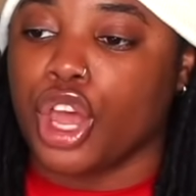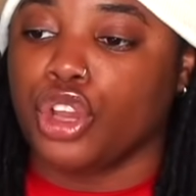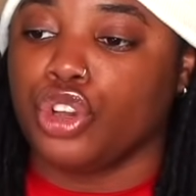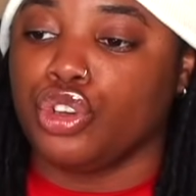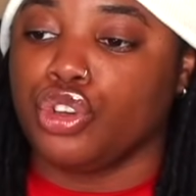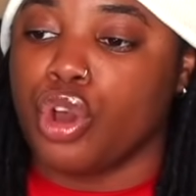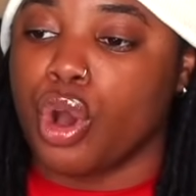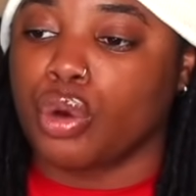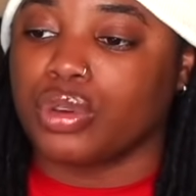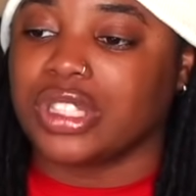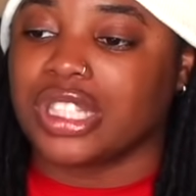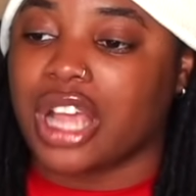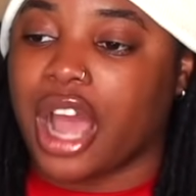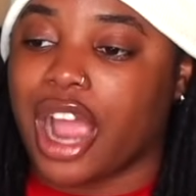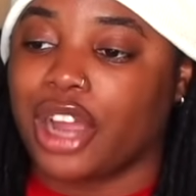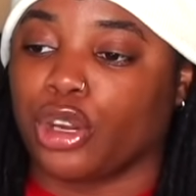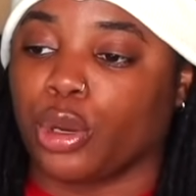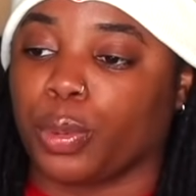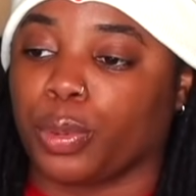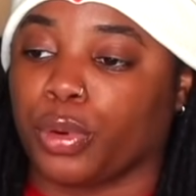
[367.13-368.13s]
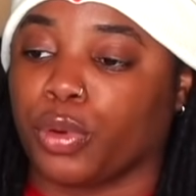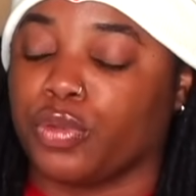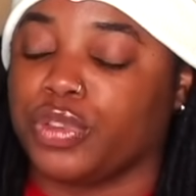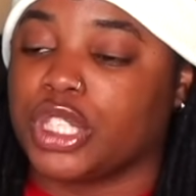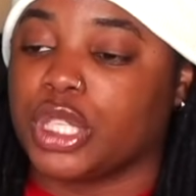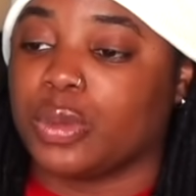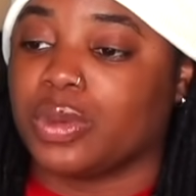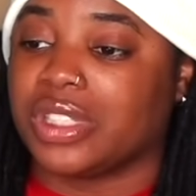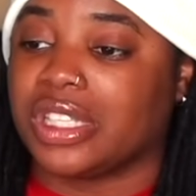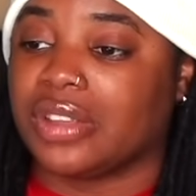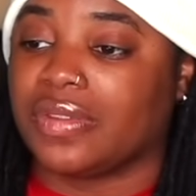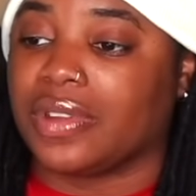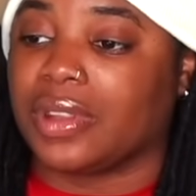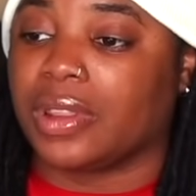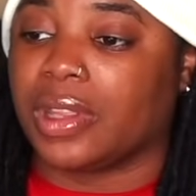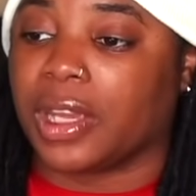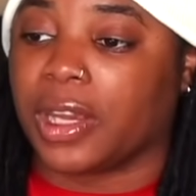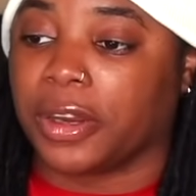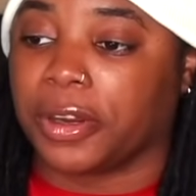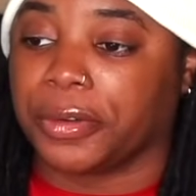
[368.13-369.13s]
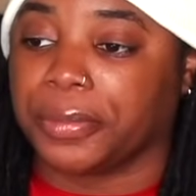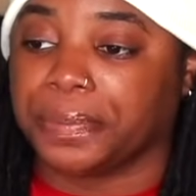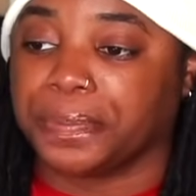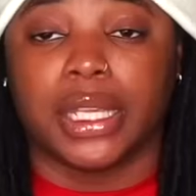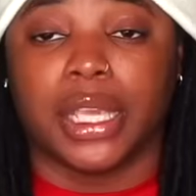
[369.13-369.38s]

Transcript: No sign or proof she was even there.